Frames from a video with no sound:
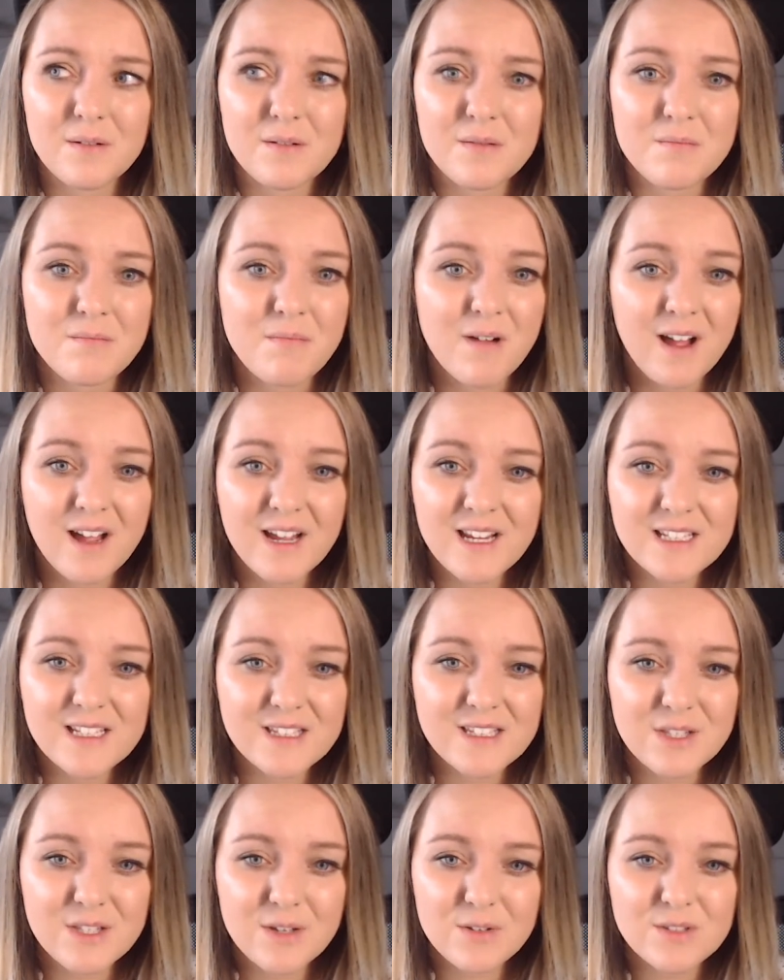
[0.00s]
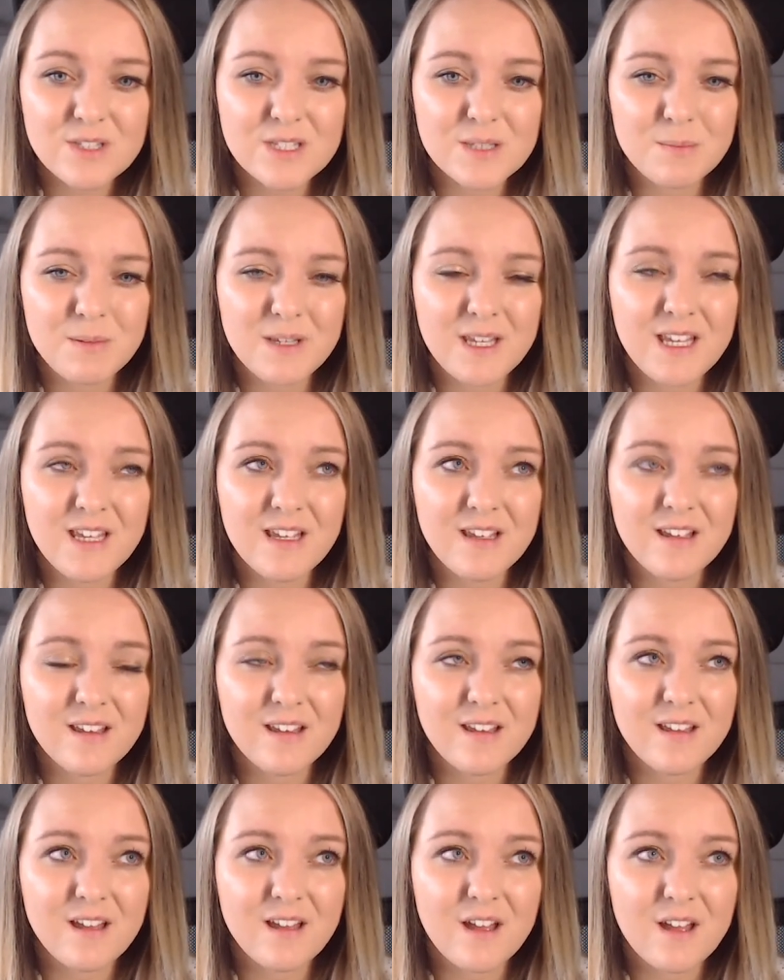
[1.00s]
mind, so to speak,
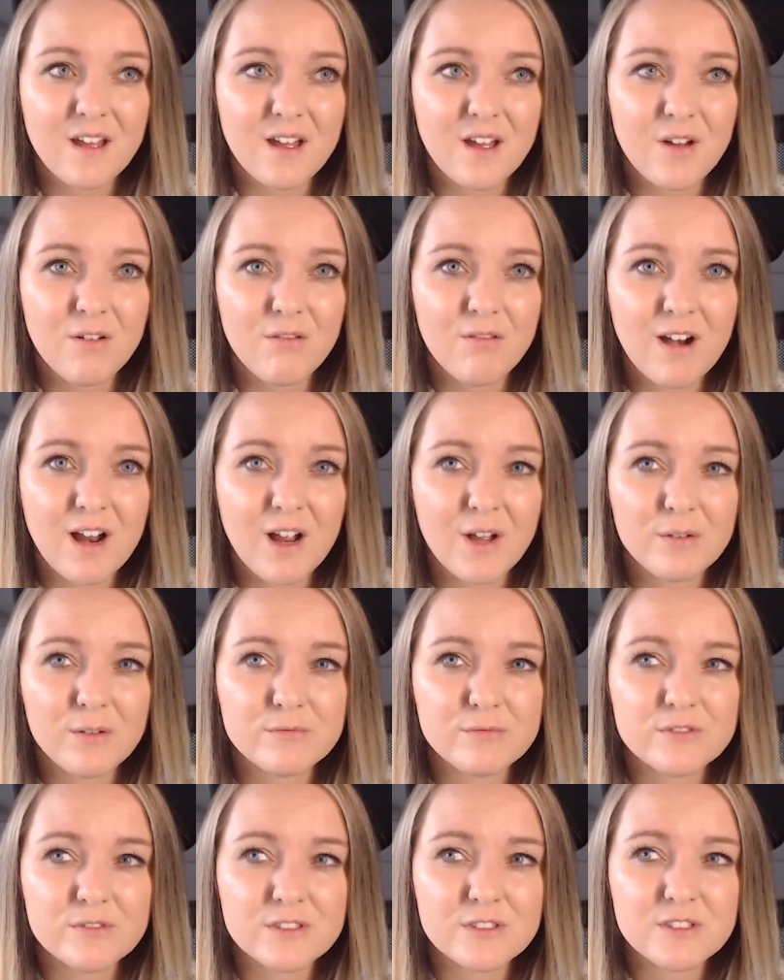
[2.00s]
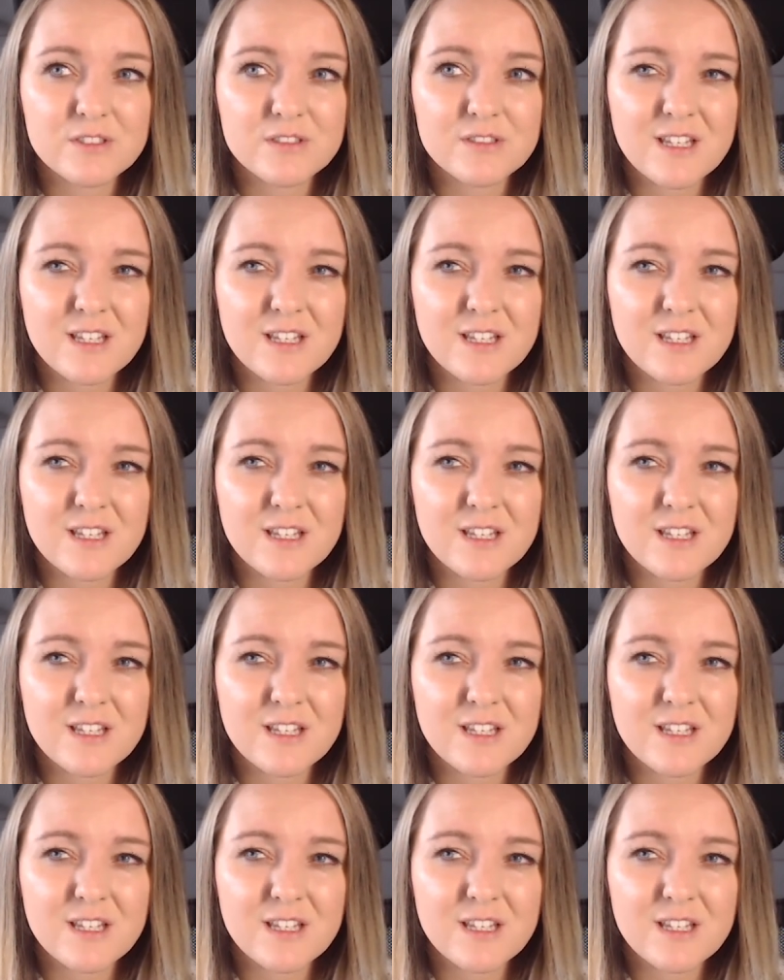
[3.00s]
around